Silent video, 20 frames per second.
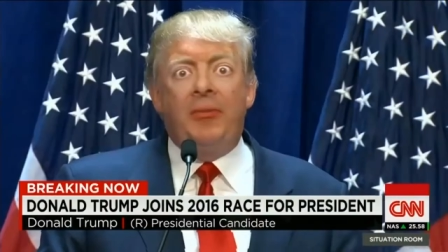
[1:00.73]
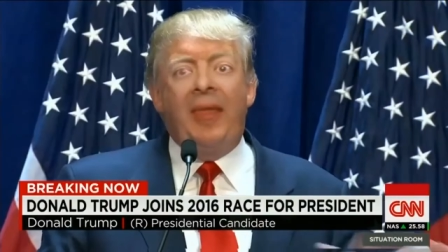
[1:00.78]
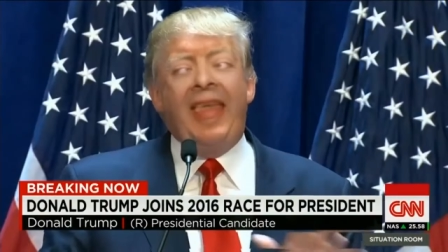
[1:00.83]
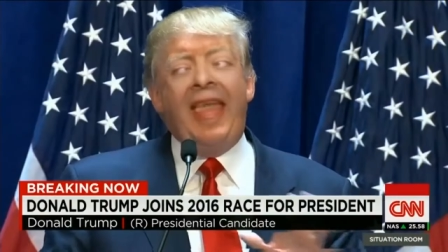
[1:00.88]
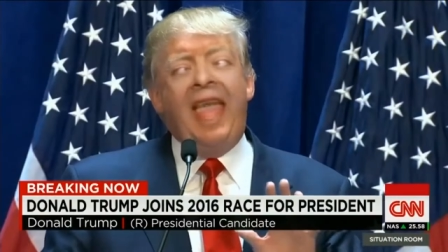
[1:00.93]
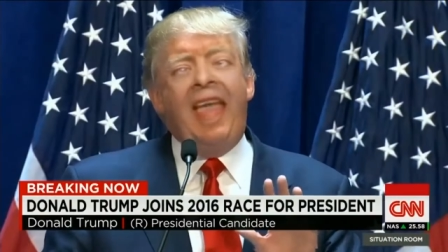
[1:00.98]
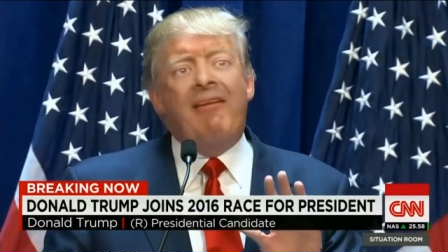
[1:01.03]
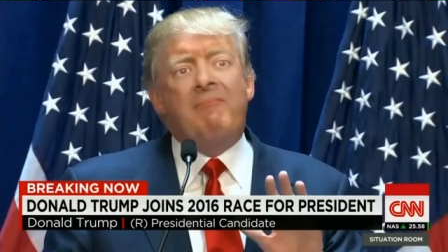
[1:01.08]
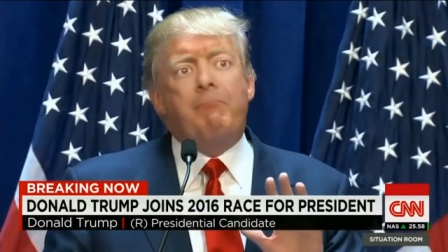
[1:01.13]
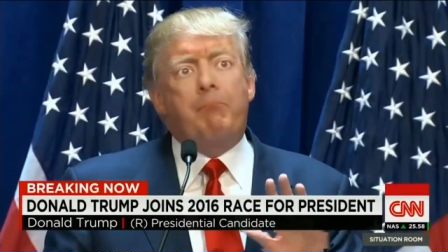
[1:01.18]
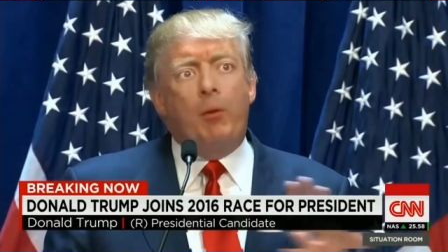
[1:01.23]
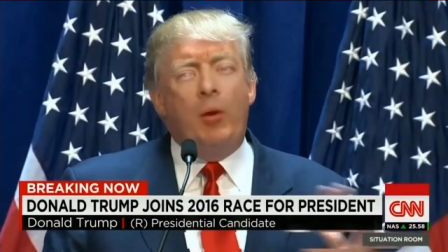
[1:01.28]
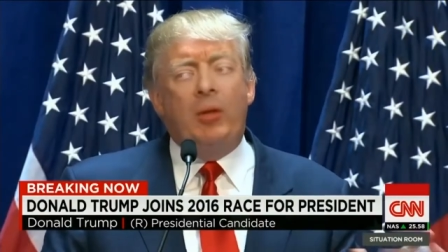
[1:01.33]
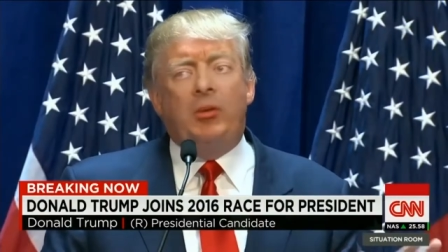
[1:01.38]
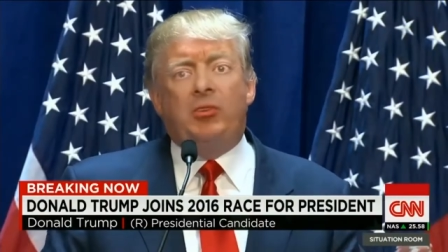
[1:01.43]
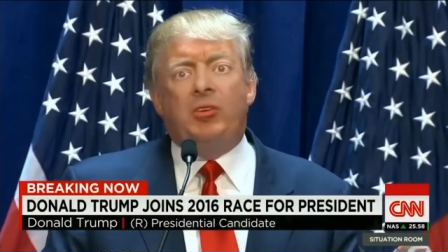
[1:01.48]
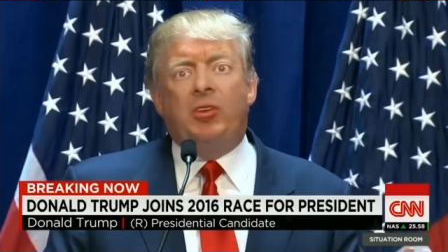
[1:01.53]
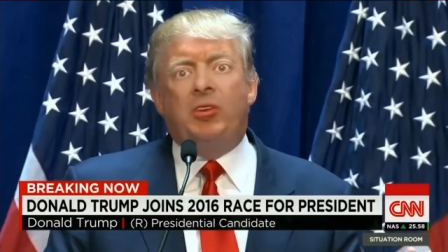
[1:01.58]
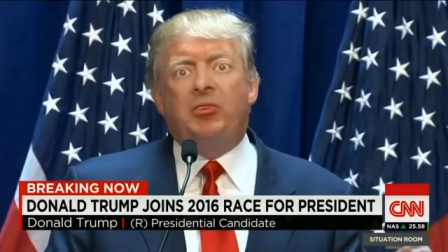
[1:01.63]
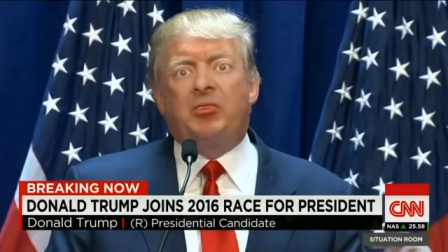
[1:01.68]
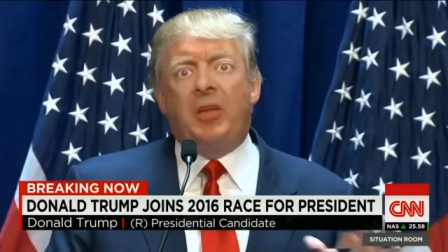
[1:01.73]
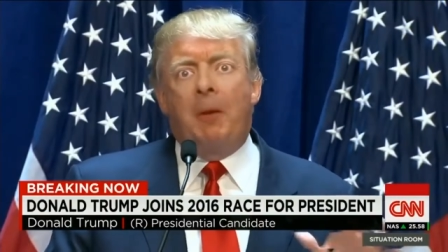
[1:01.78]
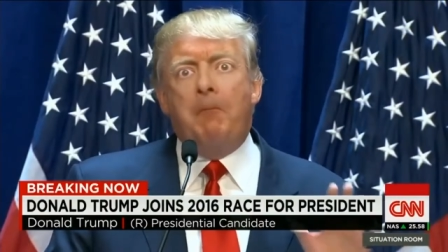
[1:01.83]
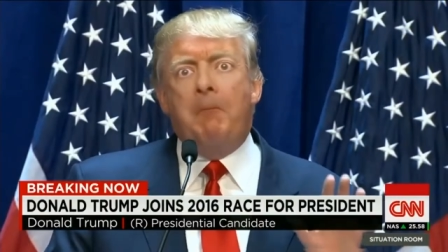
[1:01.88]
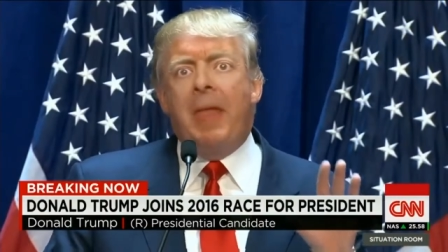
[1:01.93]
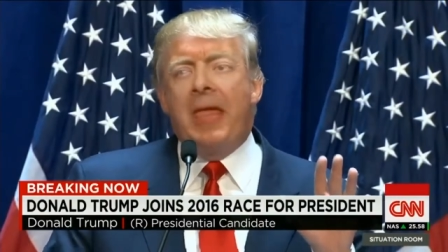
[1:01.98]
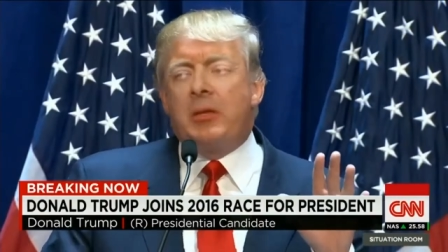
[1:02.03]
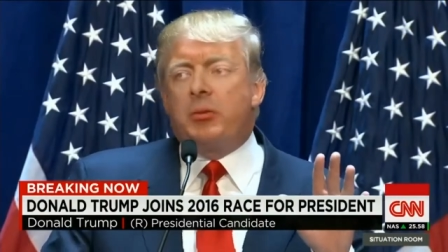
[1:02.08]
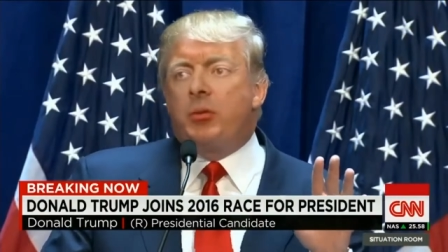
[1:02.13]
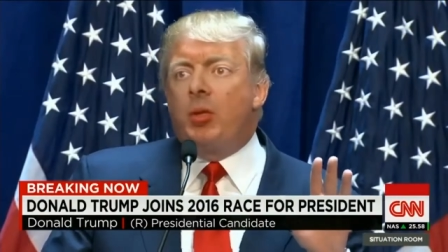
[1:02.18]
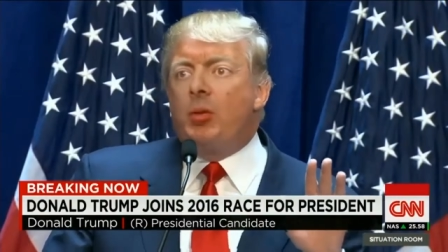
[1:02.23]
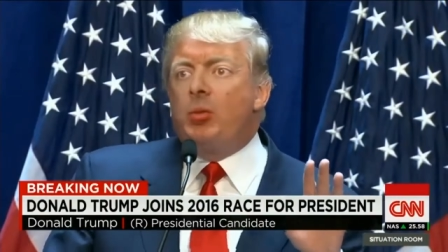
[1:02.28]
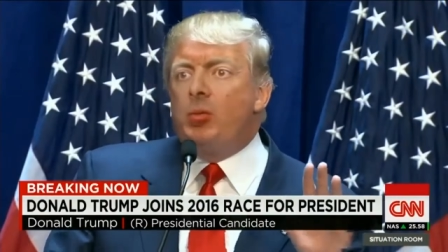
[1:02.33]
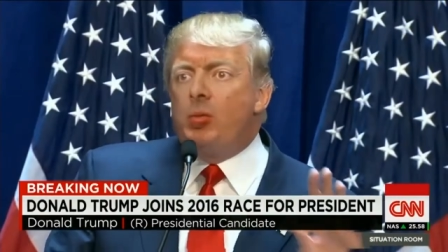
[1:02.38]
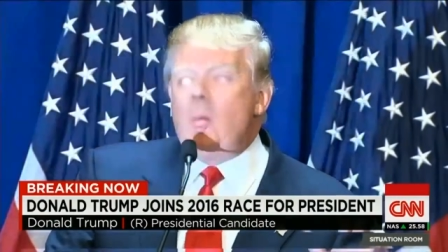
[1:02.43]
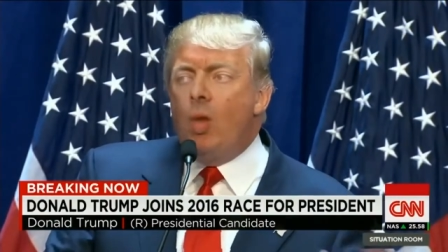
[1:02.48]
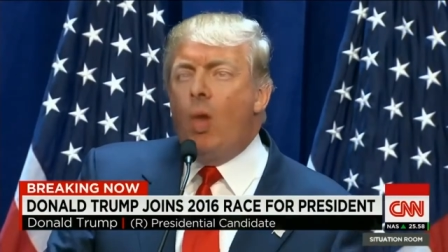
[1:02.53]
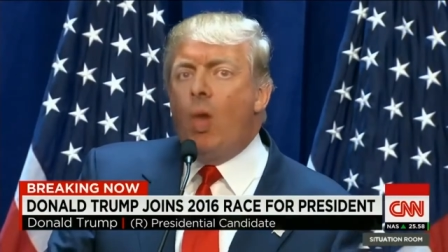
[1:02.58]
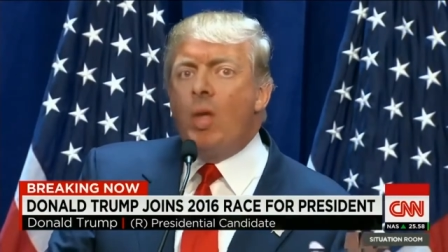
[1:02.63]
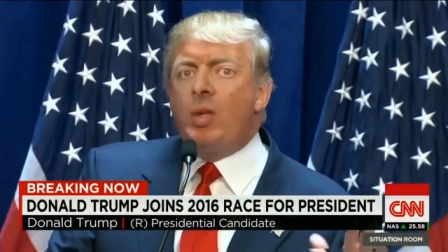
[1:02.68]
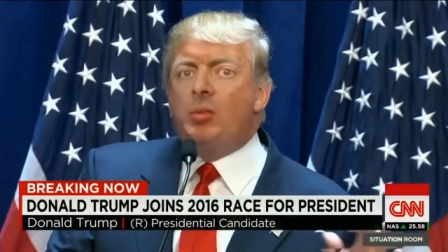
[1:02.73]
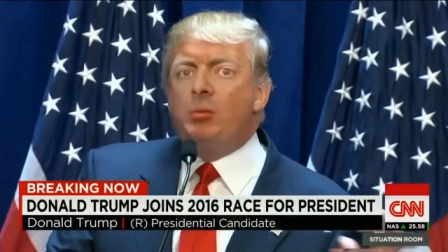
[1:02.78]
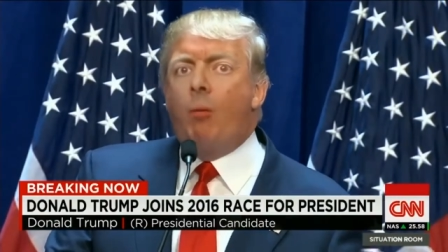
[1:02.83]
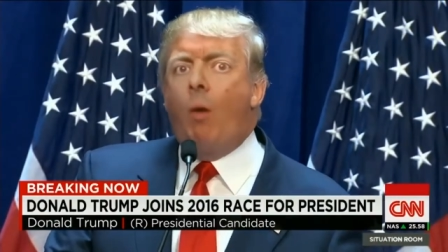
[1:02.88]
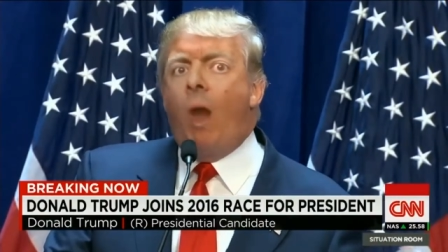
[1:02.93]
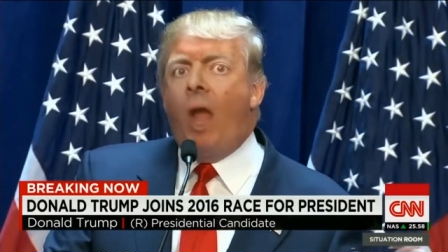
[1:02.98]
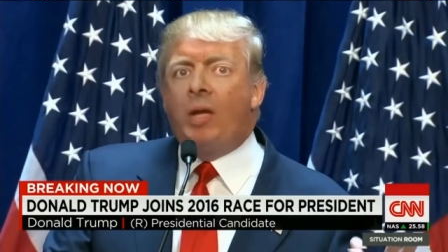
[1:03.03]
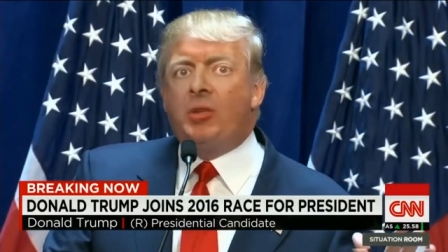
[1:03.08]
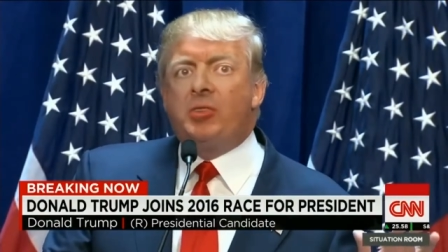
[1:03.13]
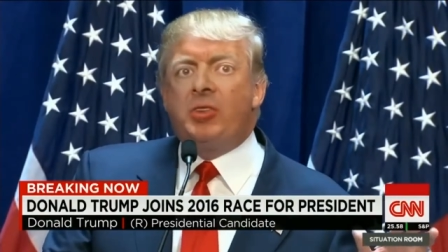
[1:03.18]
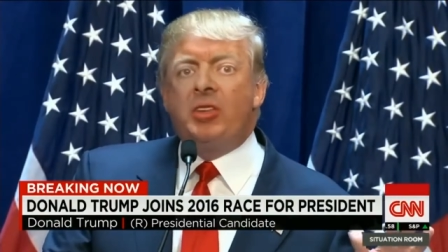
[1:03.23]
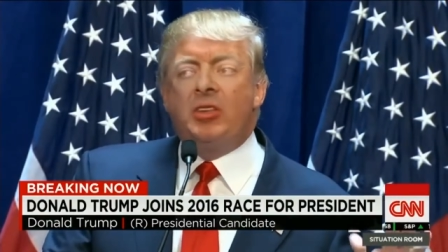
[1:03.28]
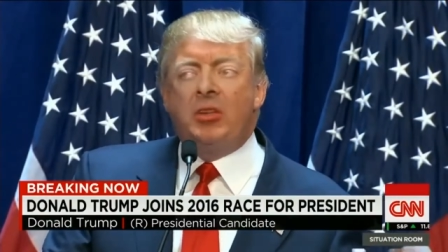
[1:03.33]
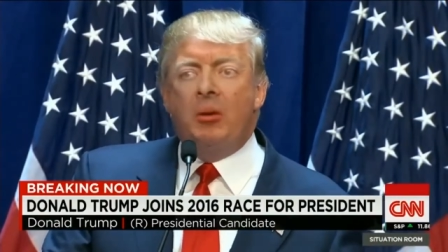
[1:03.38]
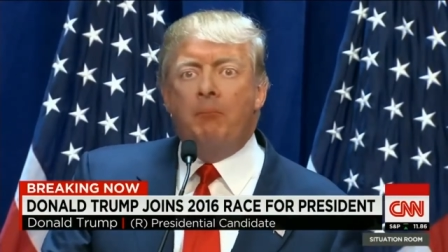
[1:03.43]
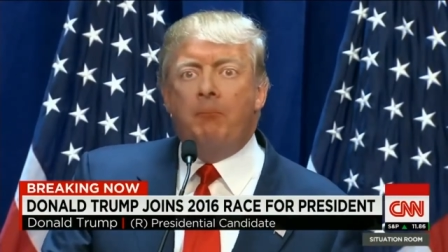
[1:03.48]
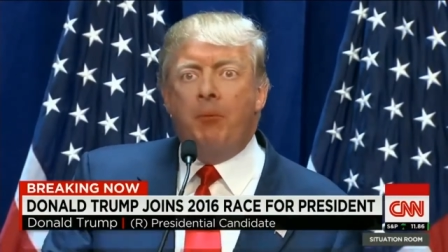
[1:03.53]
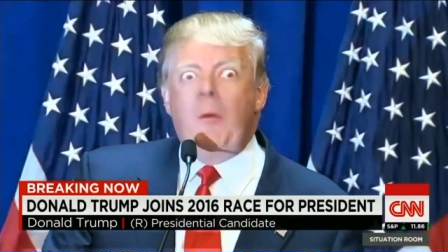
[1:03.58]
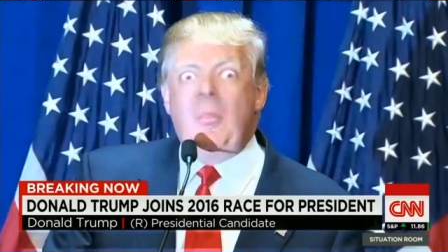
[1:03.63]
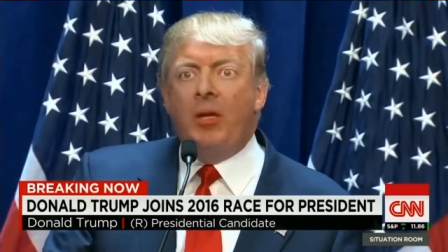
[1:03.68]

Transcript: They have bridges that make the George Washington